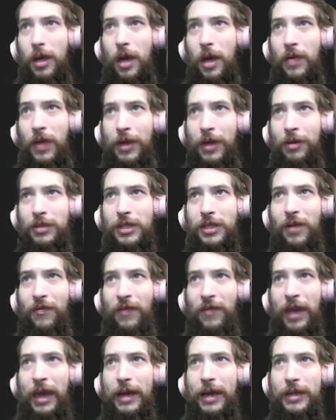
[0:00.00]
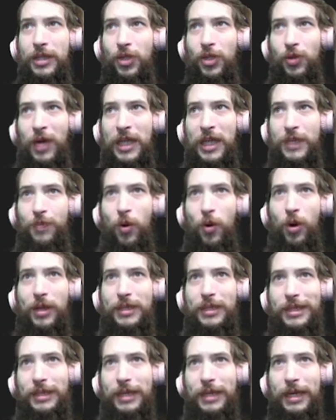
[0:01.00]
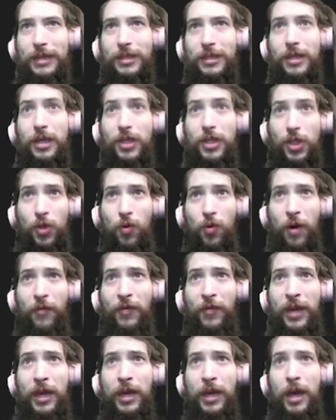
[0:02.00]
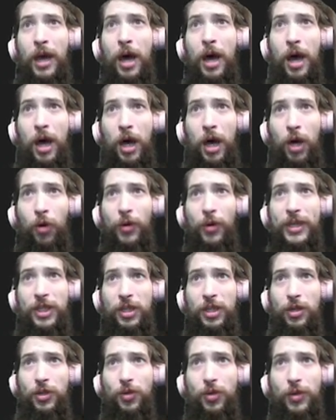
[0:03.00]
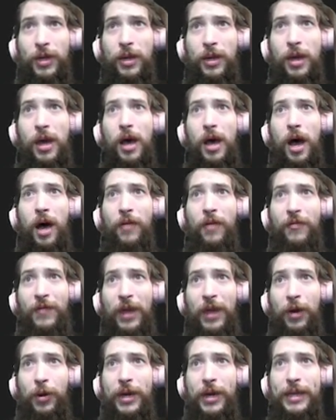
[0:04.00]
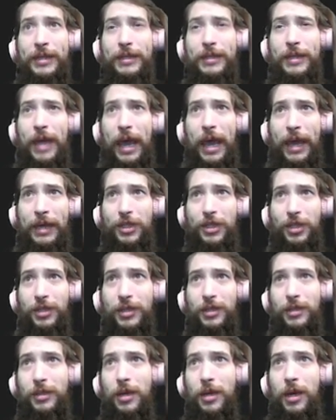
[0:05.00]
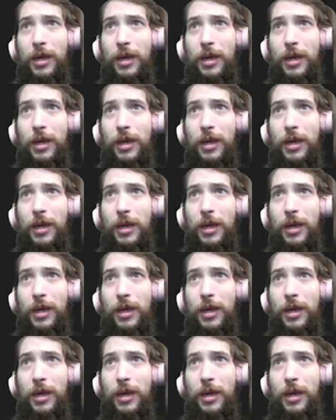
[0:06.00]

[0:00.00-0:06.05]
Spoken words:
They used a van to transport 6 scruffy, hungry children of varying ages.